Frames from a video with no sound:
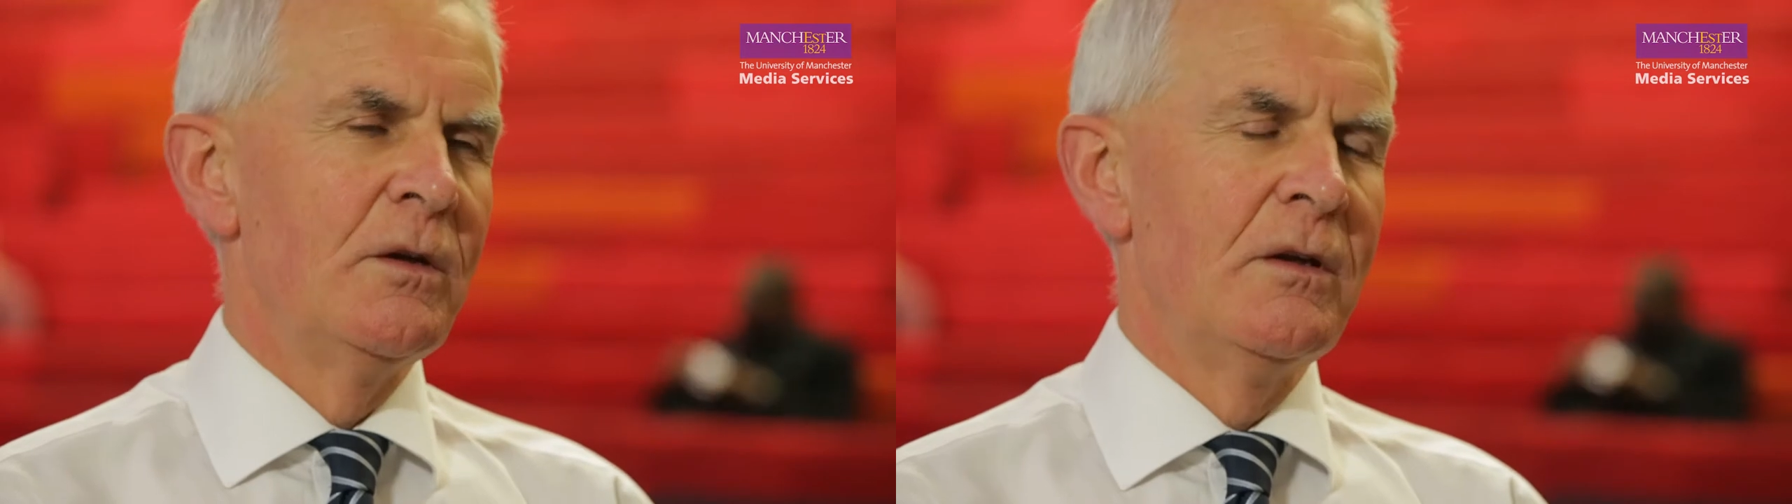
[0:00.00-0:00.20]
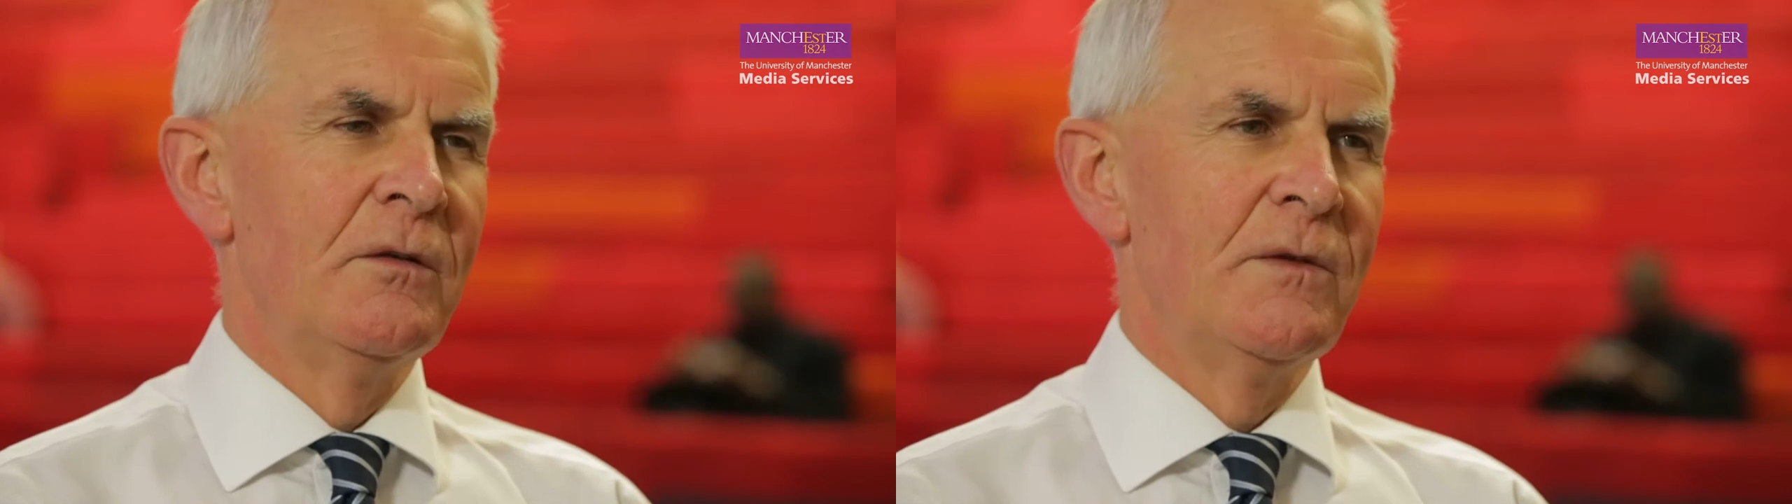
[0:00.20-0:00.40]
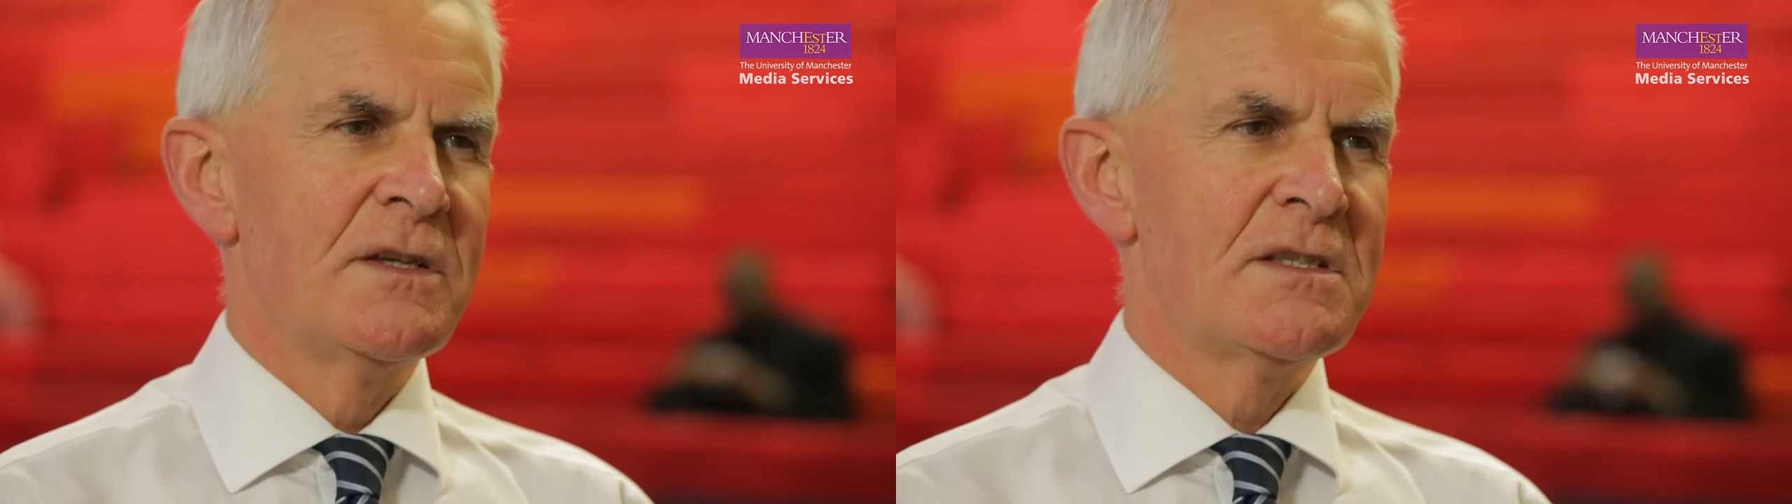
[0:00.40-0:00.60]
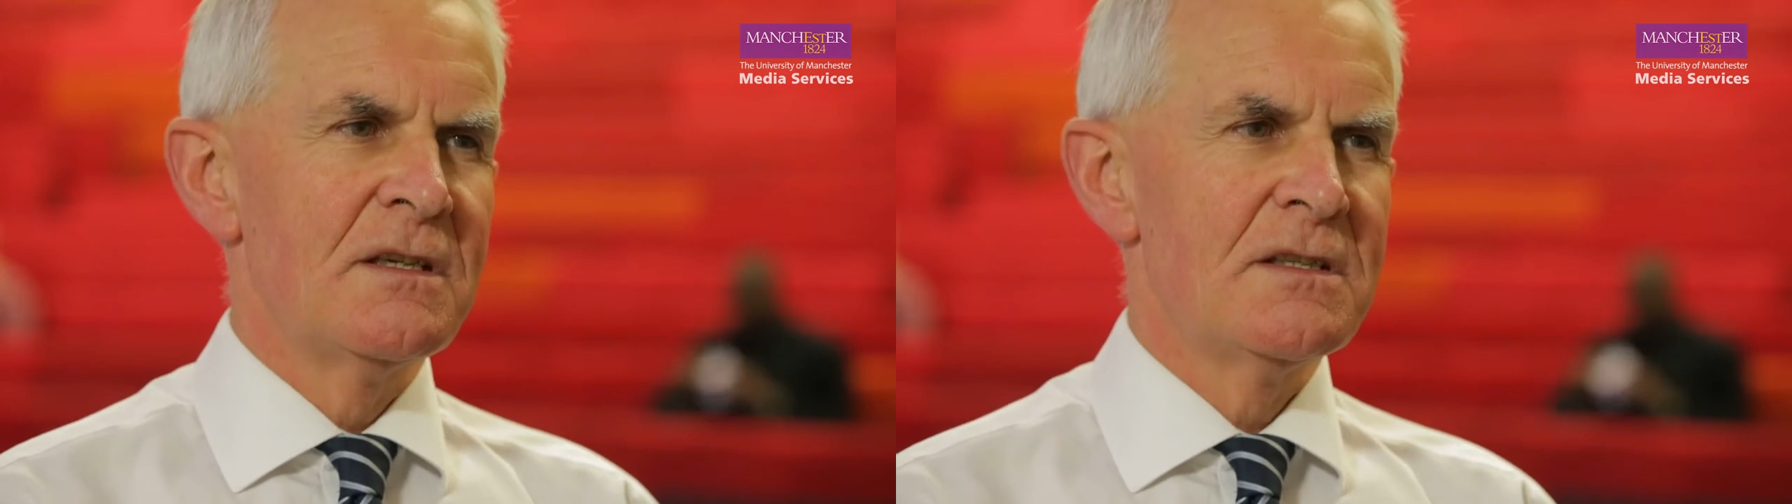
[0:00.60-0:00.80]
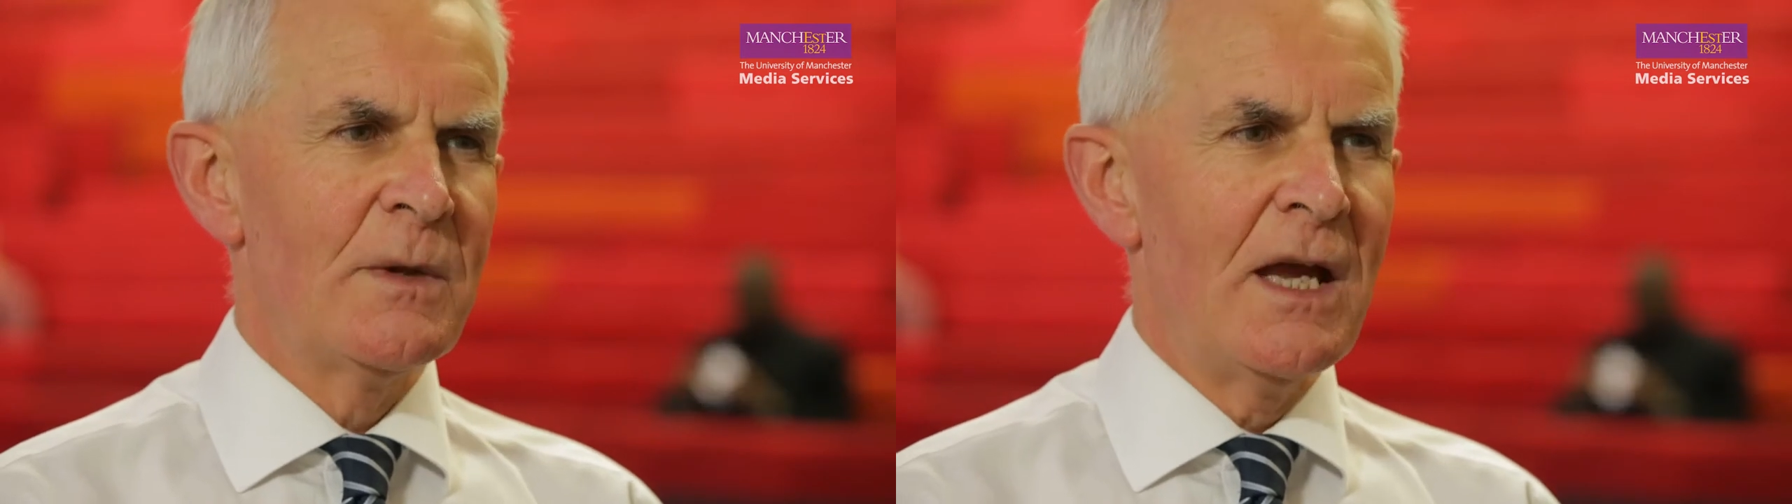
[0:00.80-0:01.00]

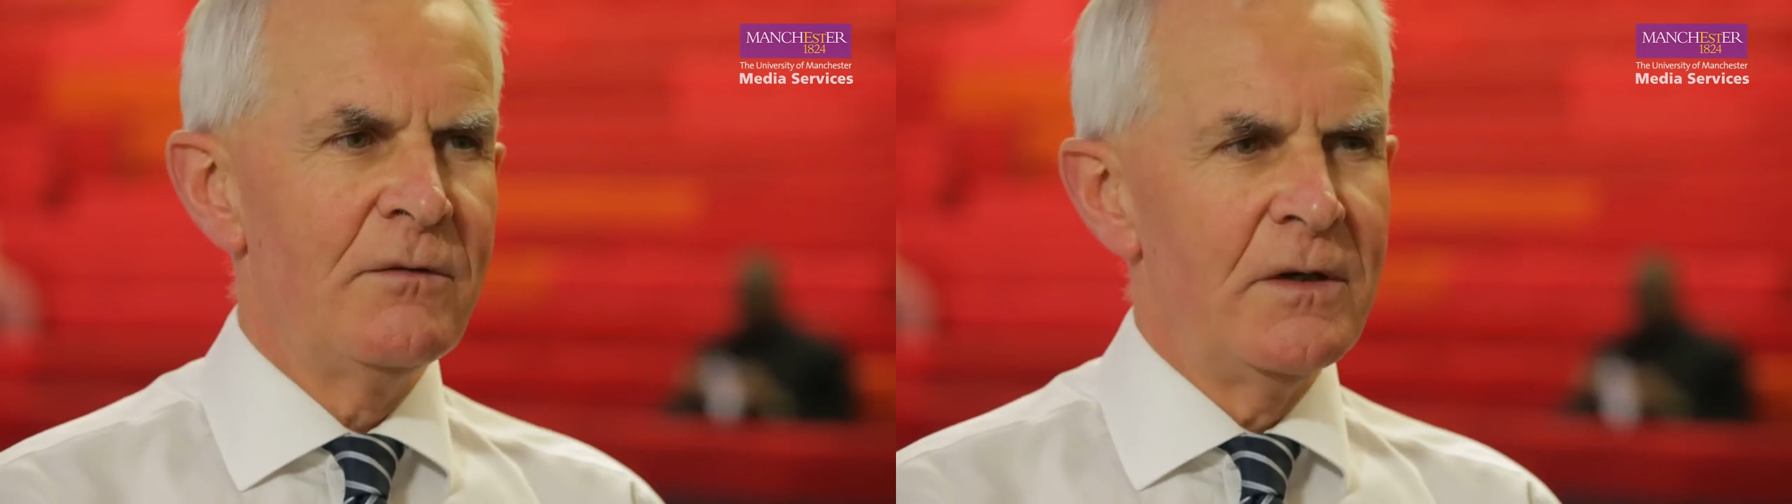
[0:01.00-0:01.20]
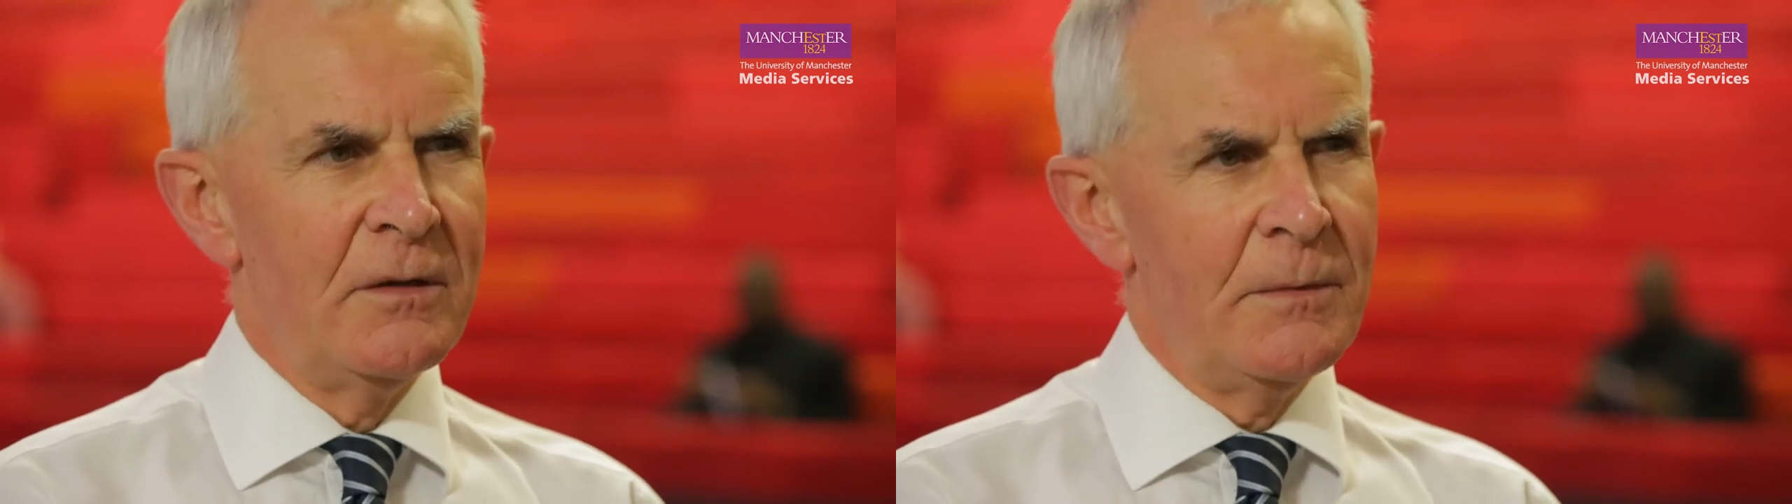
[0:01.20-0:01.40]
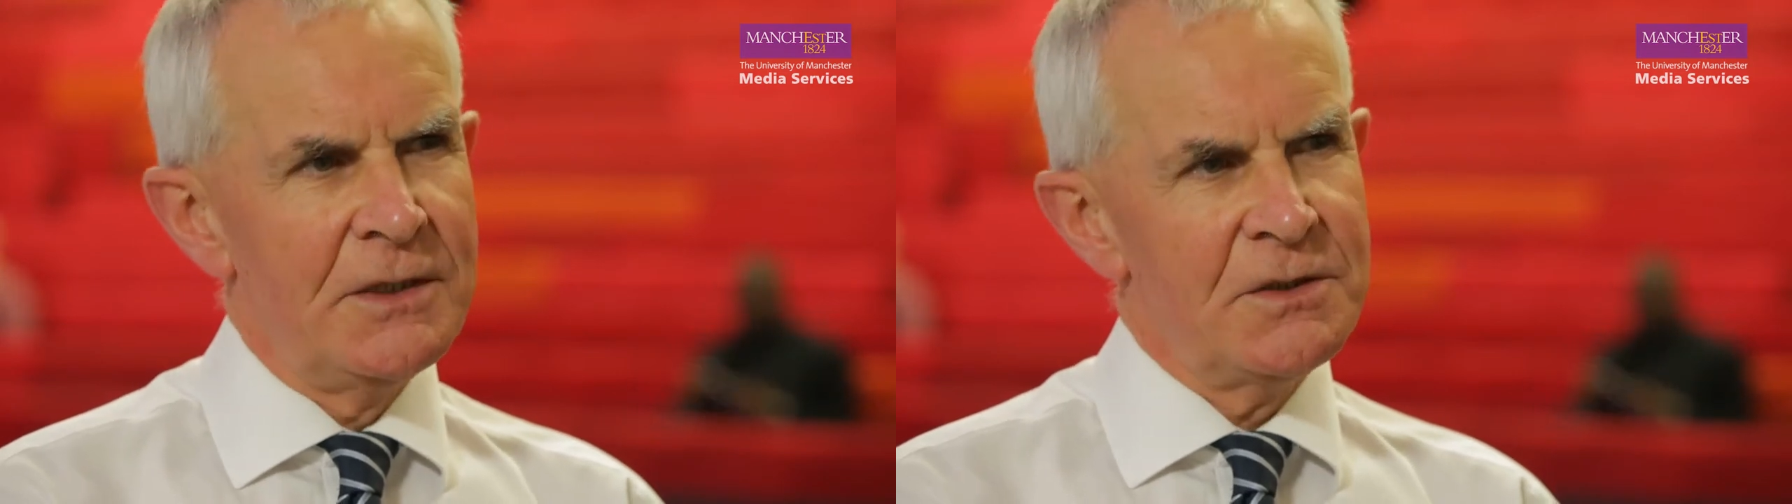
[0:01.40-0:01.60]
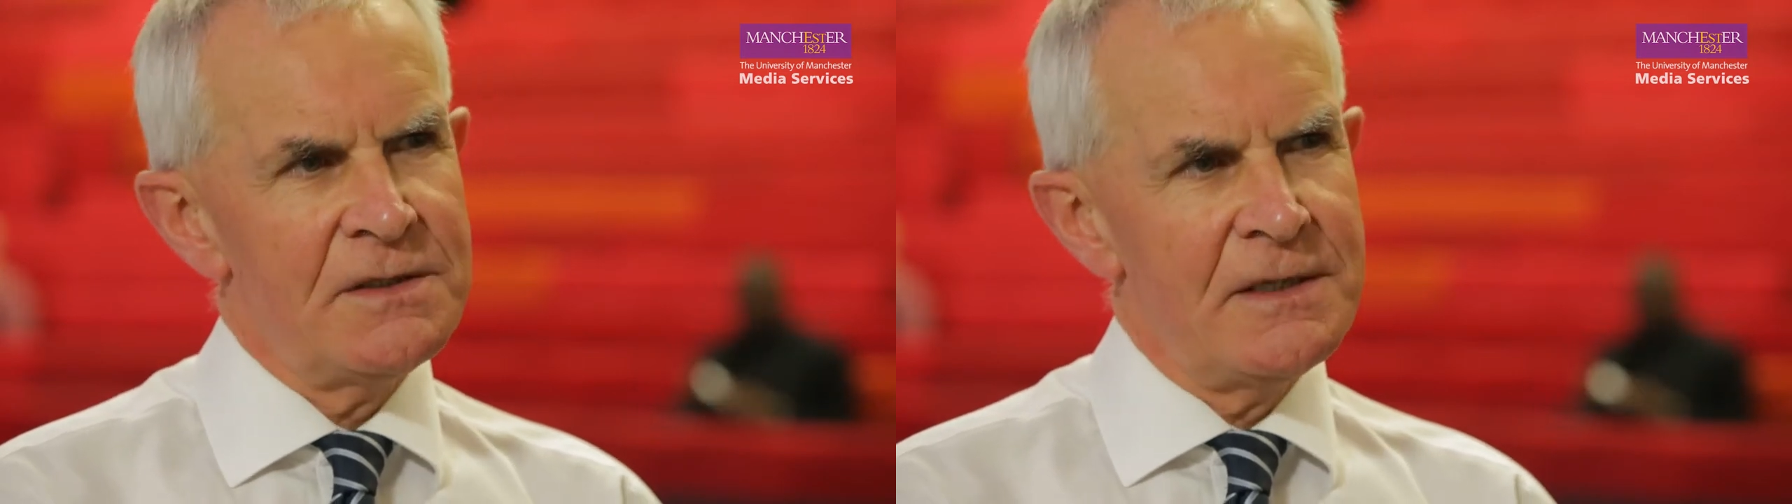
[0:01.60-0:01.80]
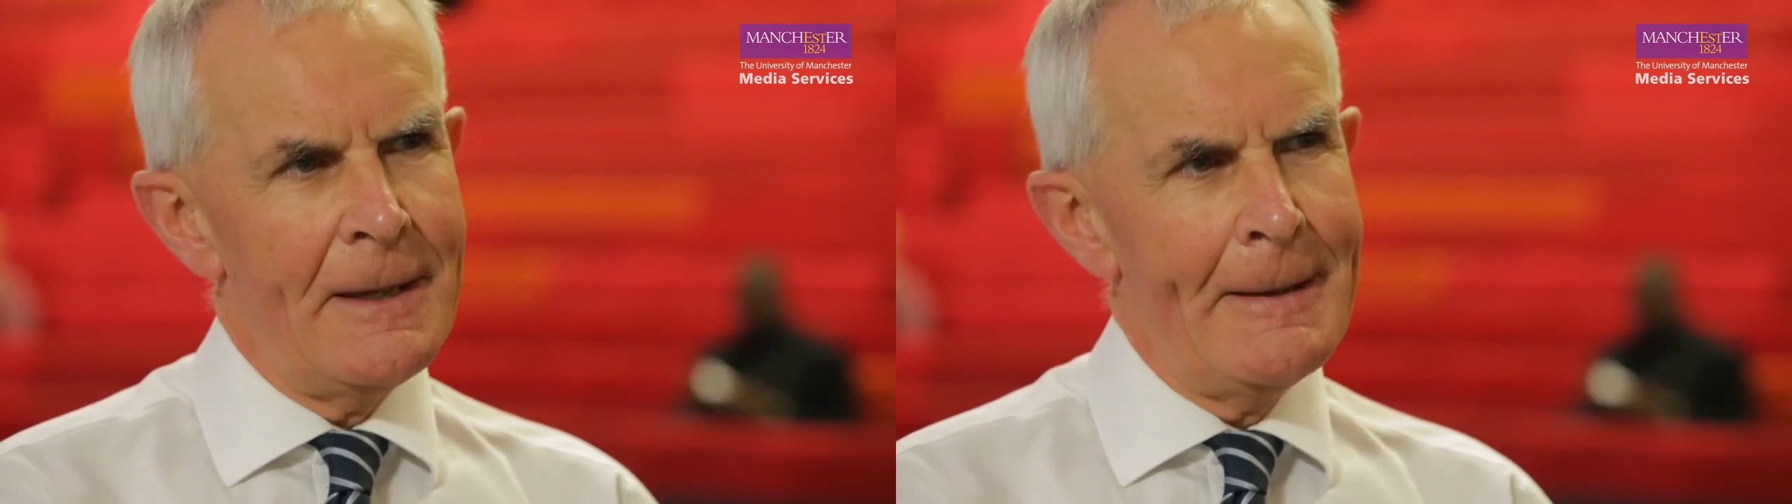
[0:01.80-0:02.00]
universities we have here in
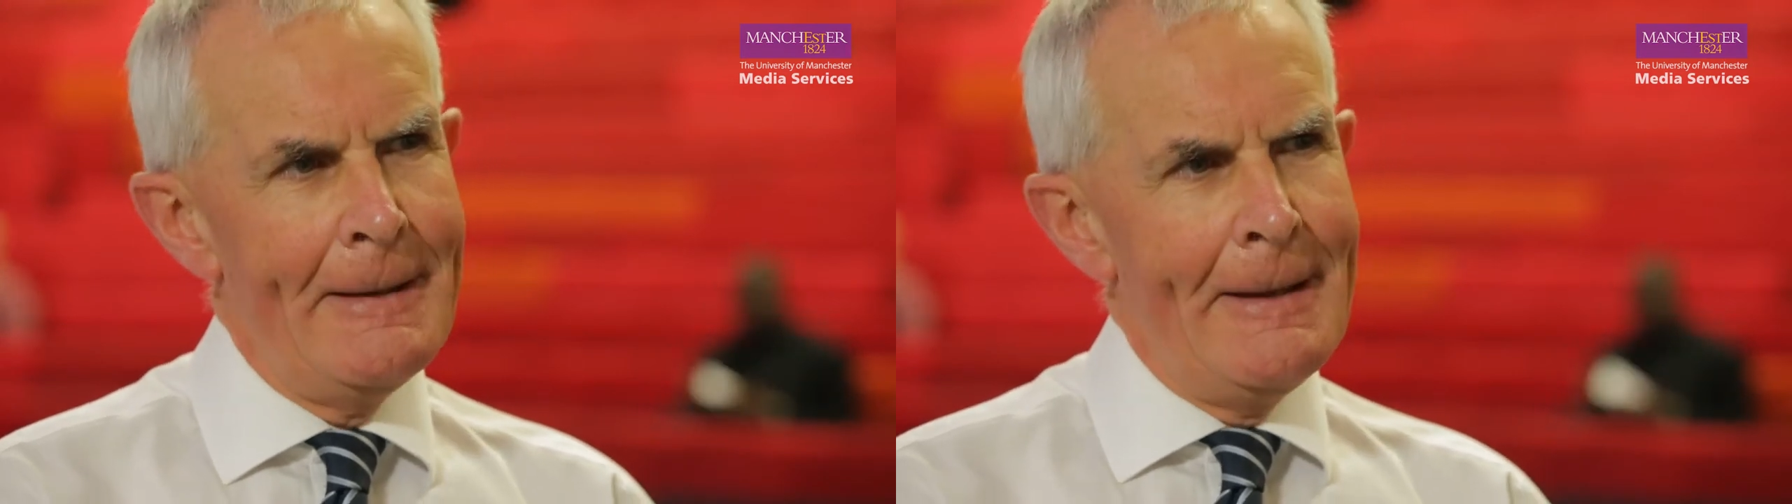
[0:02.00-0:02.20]
Manchester,